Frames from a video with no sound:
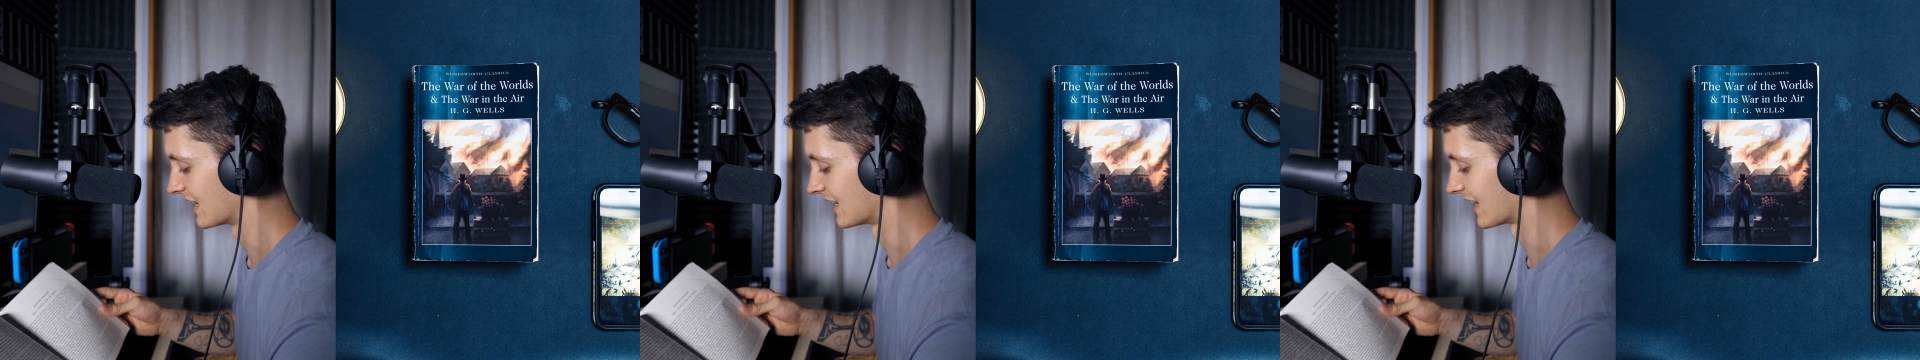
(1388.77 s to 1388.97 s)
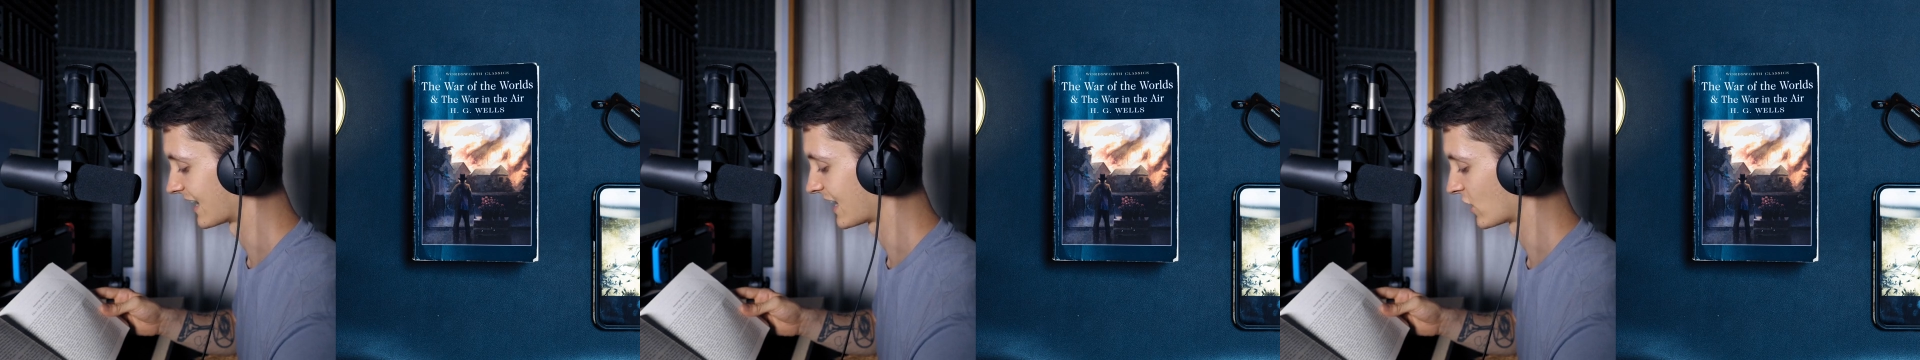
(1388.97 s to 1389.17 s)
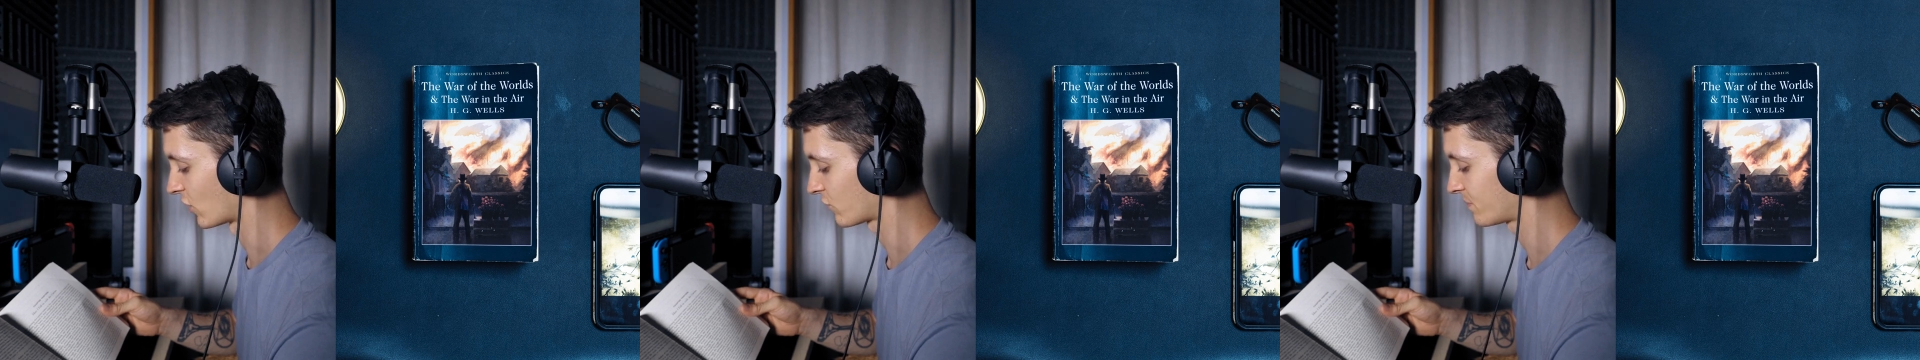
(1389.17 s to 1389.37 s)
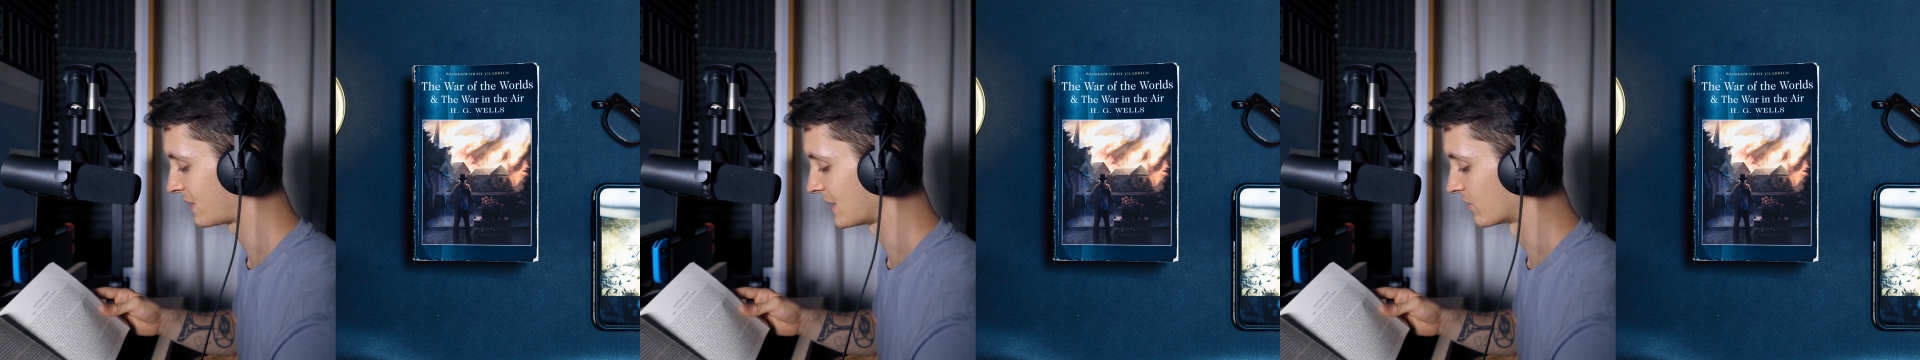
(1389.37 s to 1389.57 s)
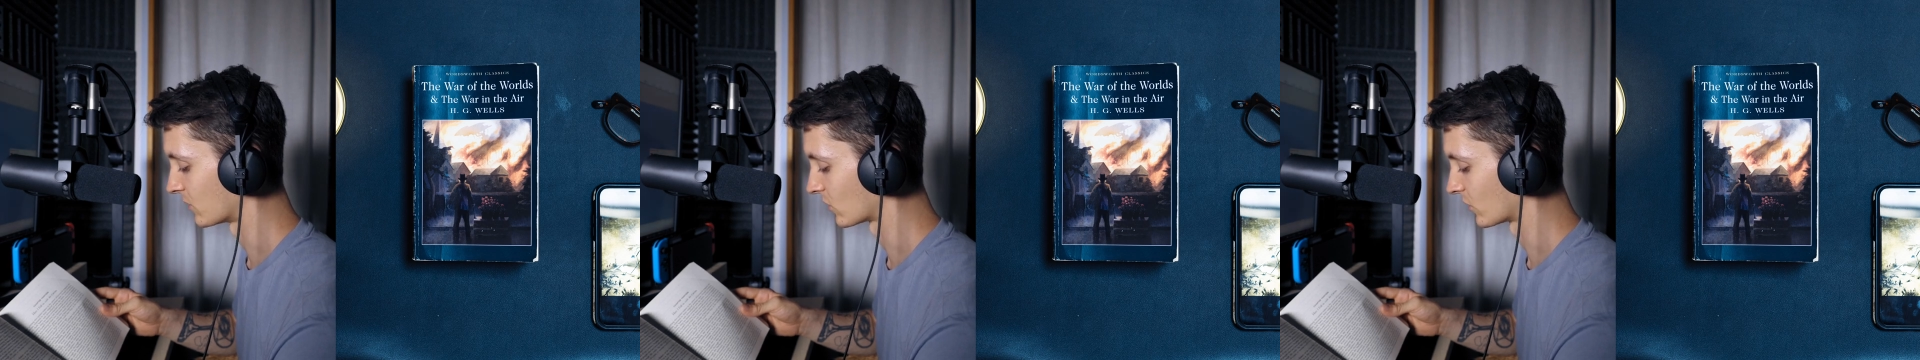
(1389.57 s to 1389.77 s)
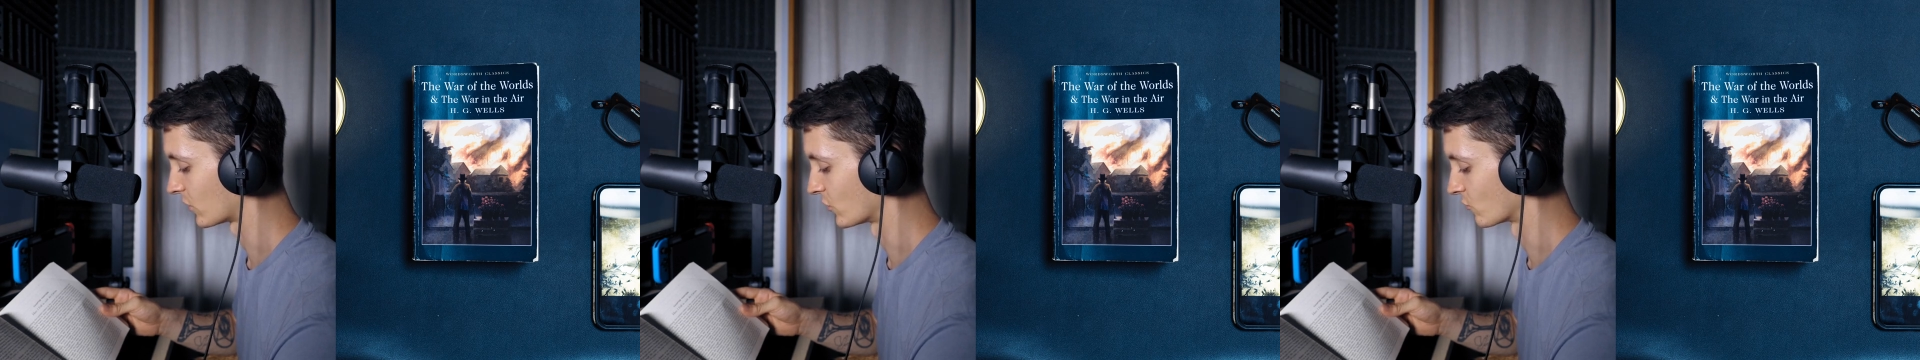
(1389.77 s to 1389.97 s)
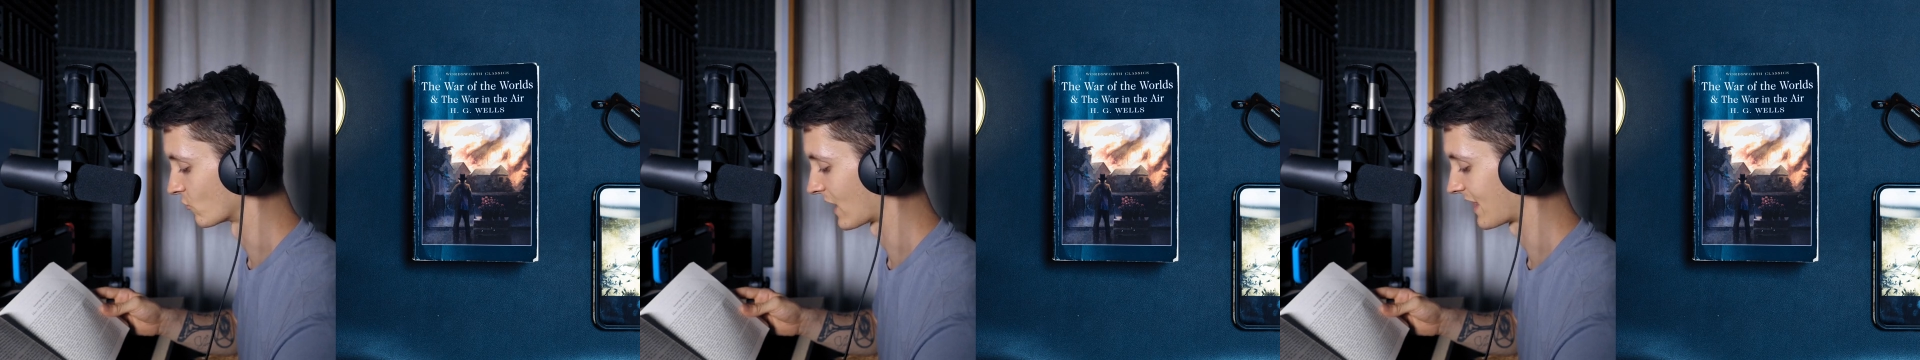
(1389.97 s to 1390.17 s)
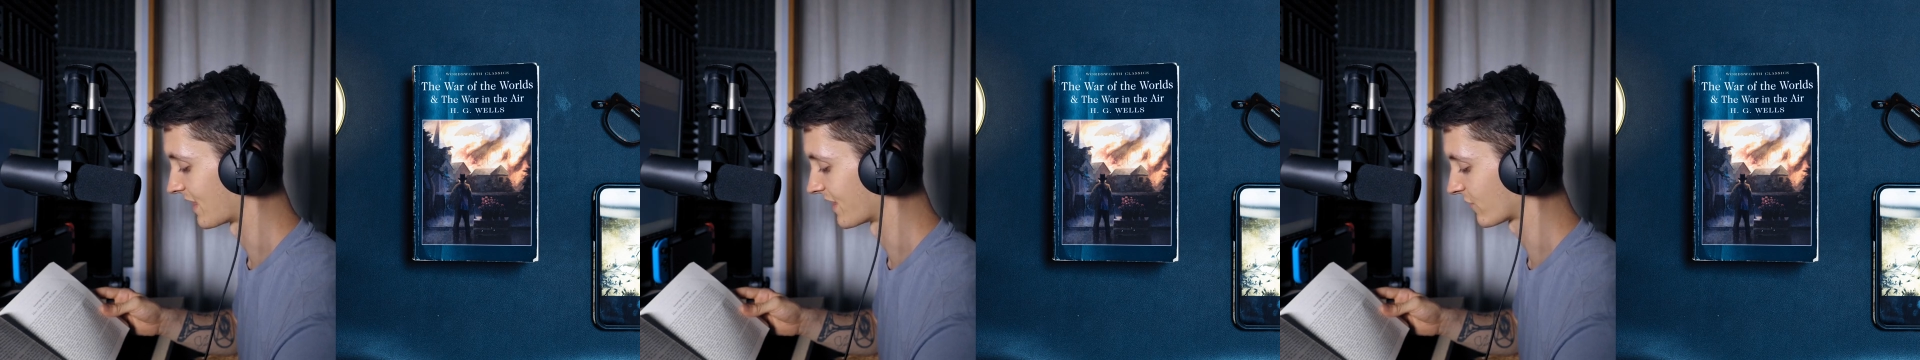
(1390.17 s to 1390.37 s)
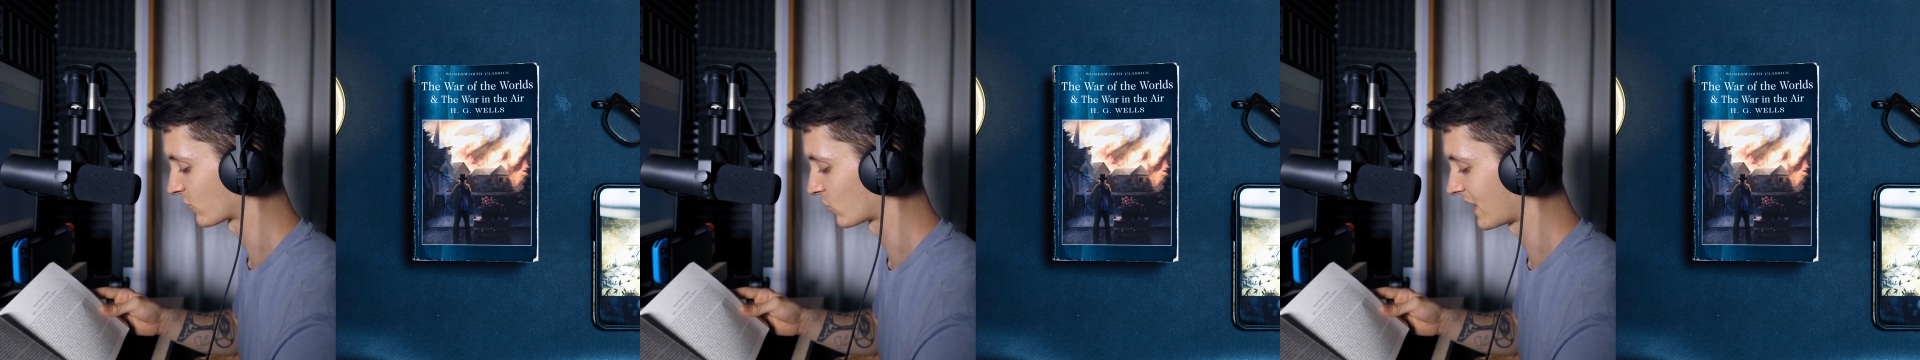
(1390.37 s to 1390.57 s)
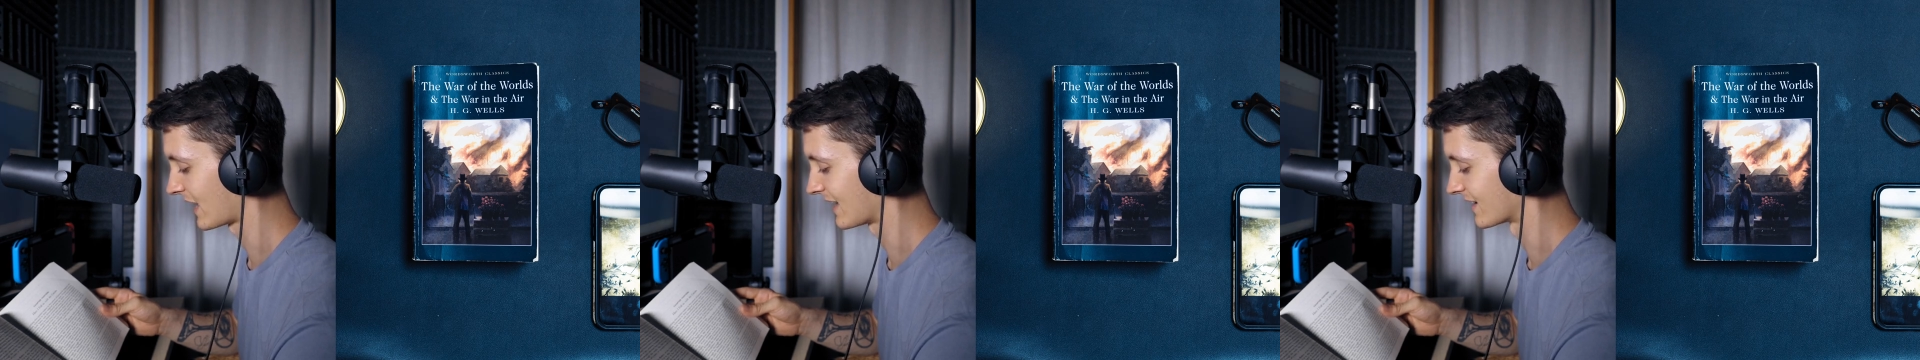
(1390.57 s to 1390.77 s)
licking off people who ran
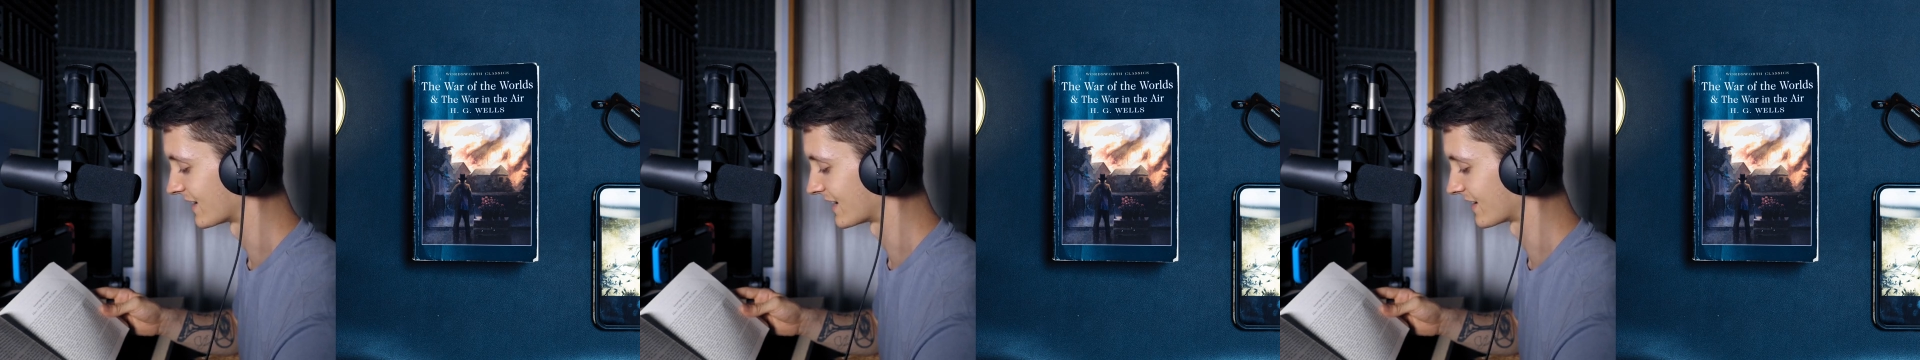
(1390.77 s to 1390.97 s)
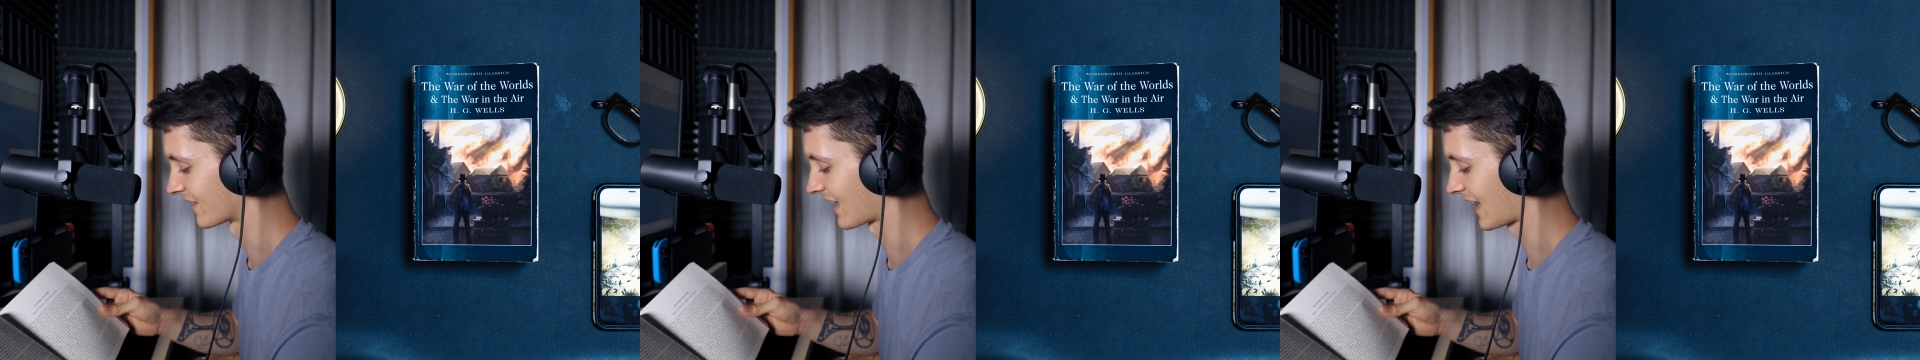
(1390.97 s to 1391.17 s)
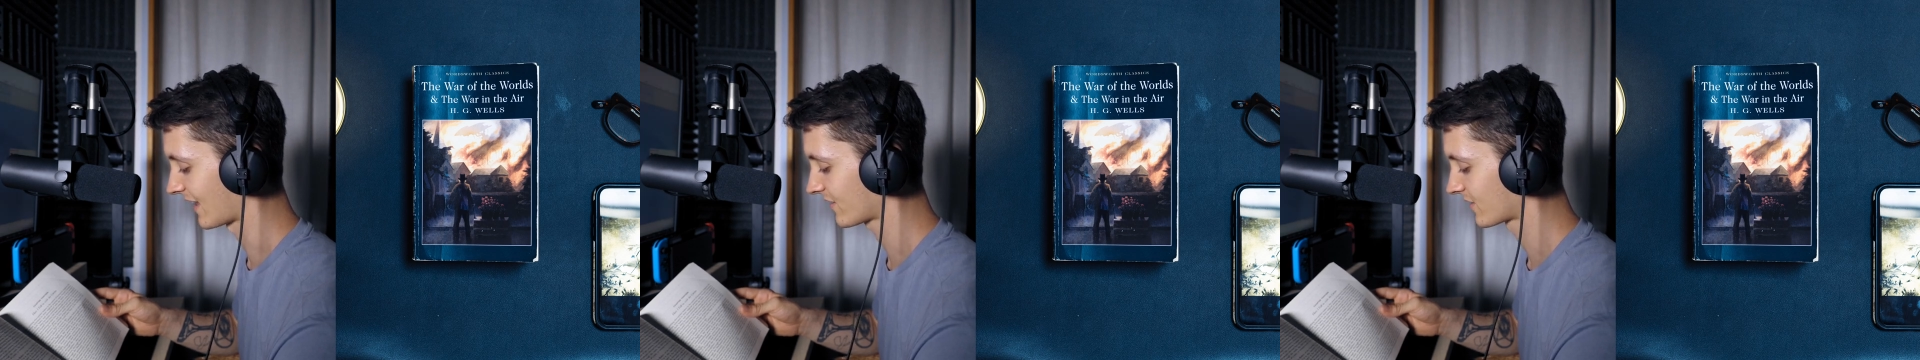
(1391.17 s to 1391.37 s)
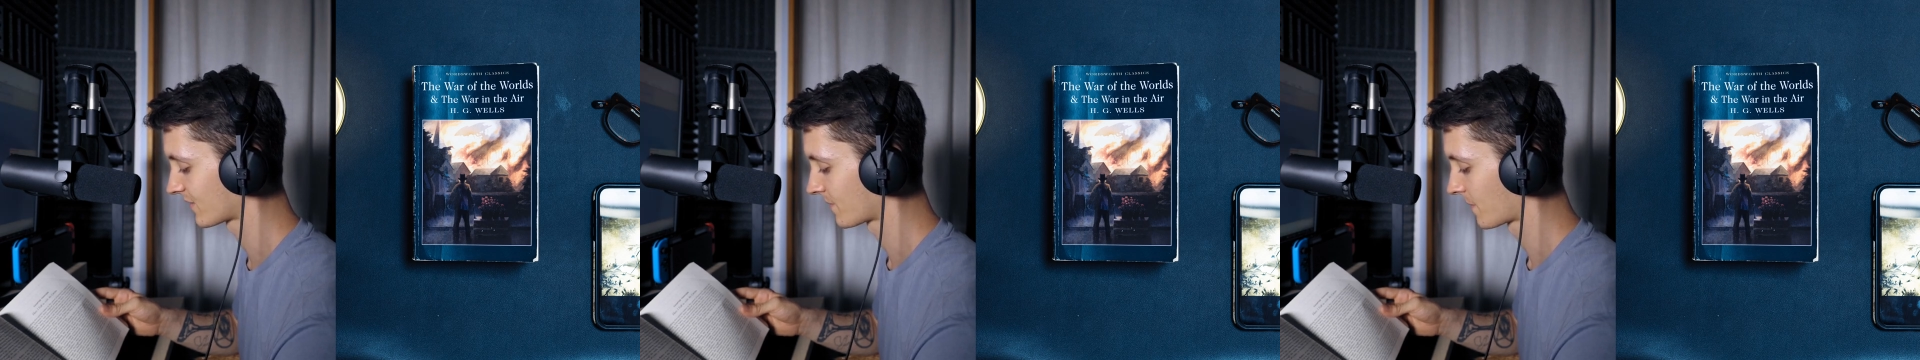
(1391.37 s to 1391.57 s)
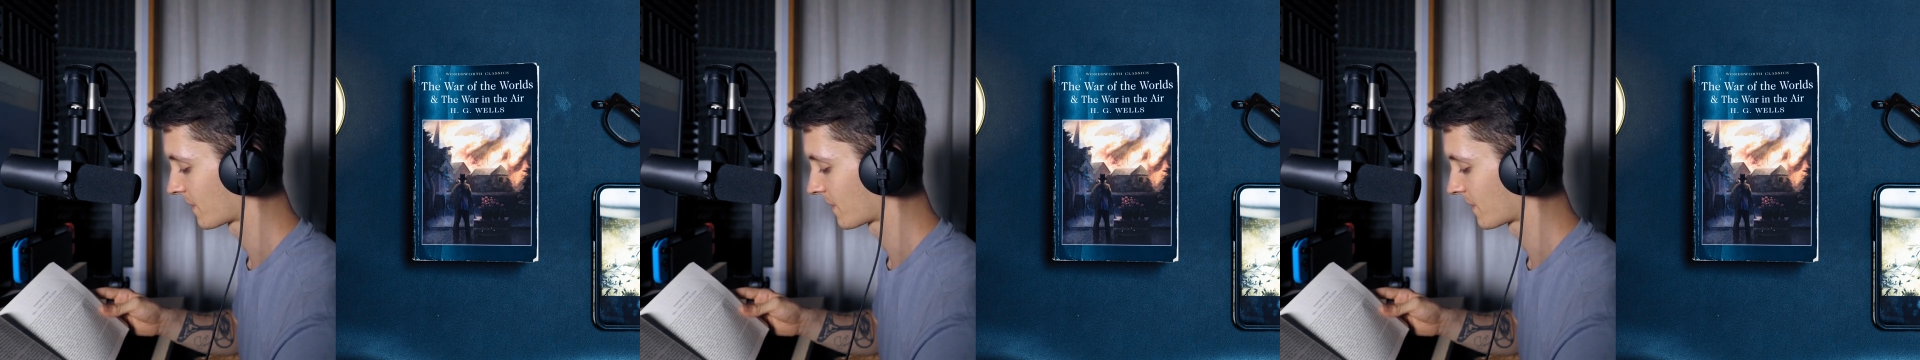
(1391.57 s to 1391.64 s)
this way and that